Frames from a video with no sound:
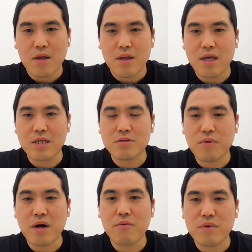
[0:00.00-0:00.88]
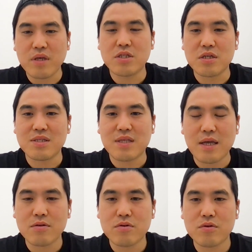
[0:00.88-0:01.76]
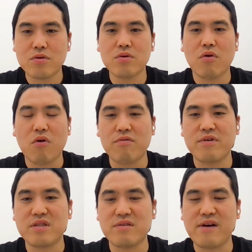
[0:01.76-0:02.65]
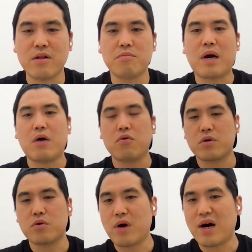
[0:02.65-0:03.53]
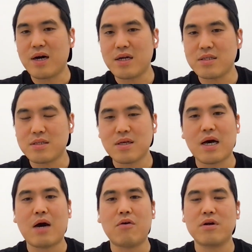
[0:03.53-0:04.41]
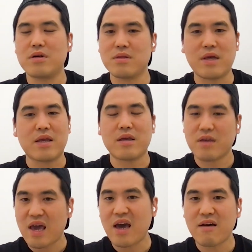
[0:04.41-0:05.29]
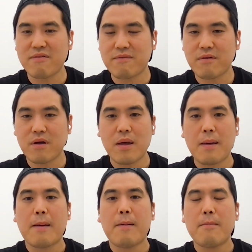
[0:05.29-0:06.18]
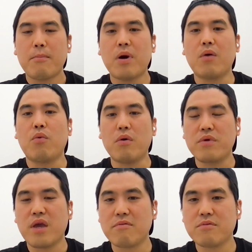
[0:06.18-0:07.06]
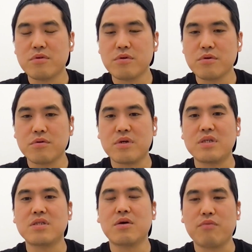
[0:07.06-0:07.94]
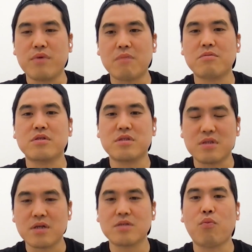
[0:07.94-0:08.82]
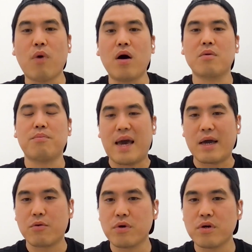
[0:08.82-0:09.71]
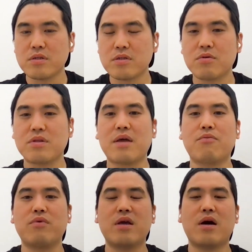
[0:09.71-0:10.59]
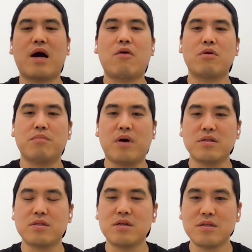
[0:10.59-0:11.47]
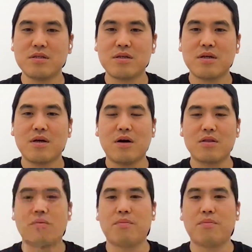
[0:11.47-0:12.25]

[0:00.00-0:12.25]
That's why we just tend to overdevelop our quads, our like calf, but what we have to do is that we have to start walk backwards so that we our muscles on the